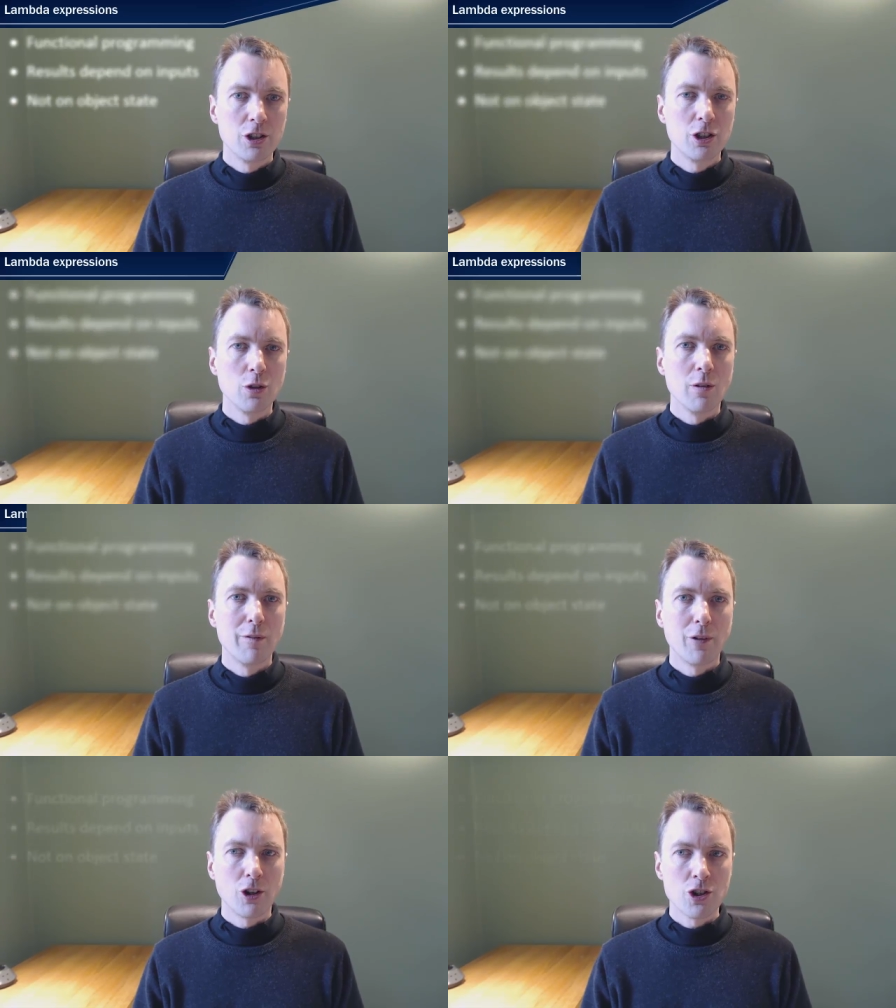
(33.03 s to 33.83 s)
to
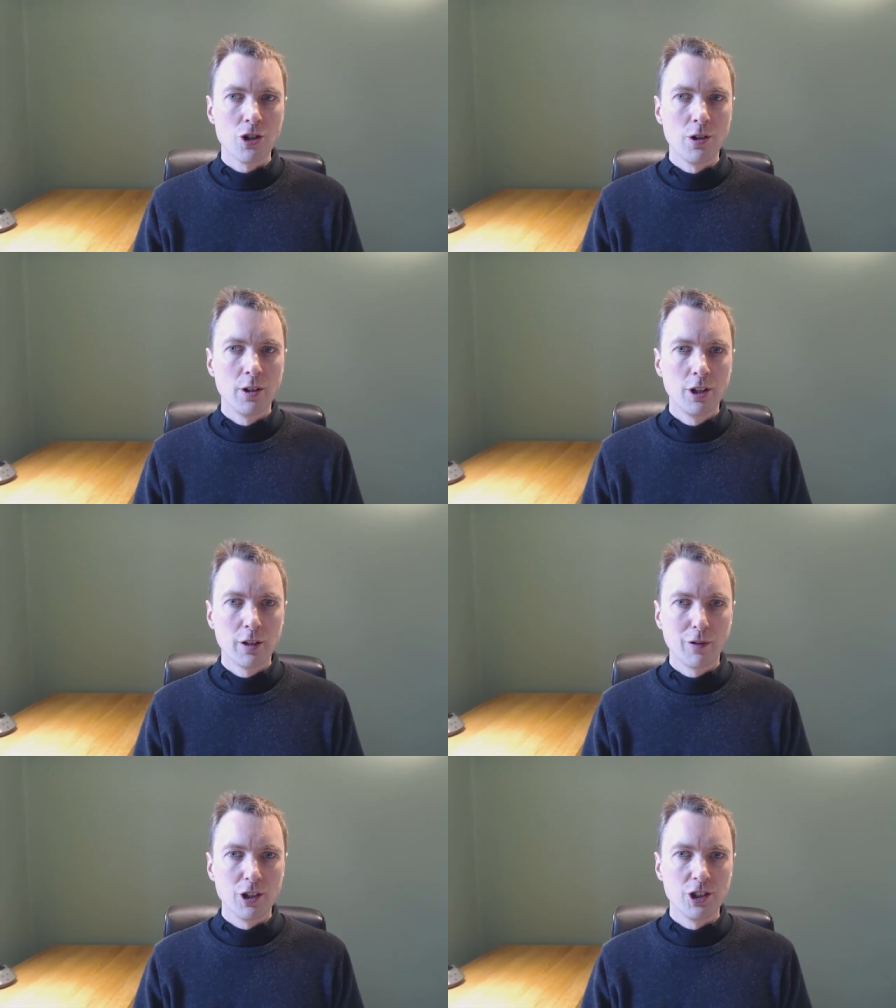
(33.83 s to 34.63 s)
functional
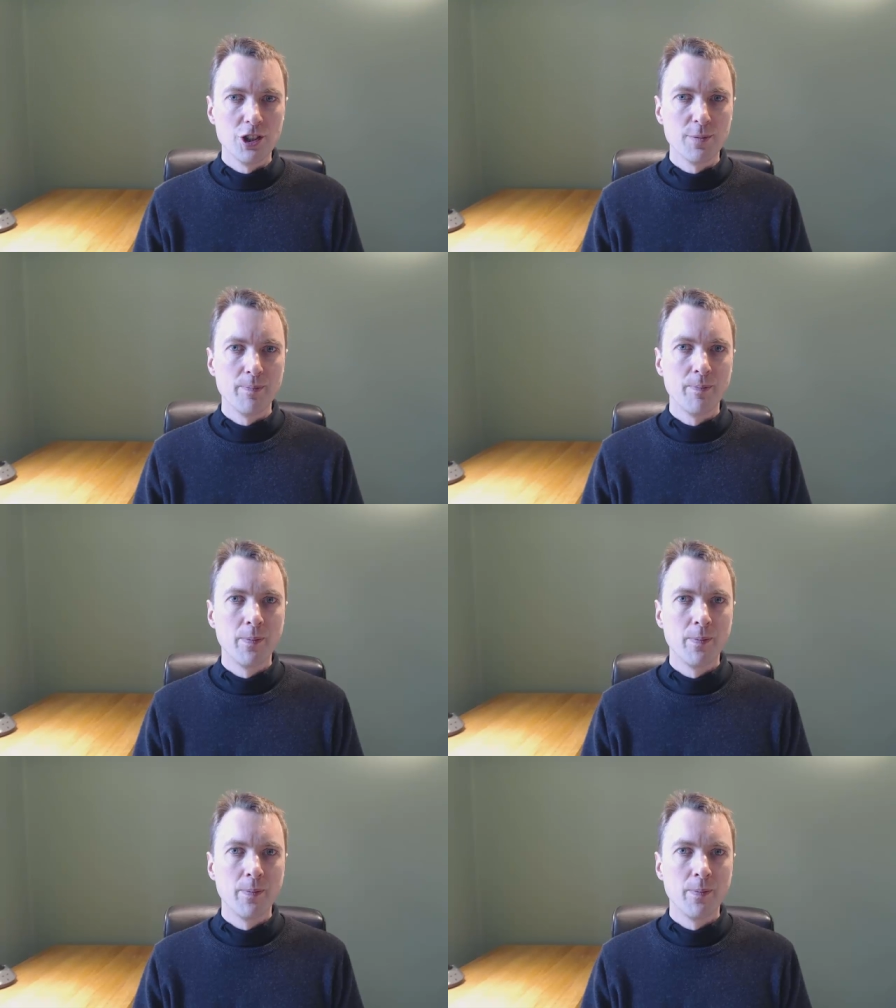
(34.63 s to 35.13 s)
interfaces.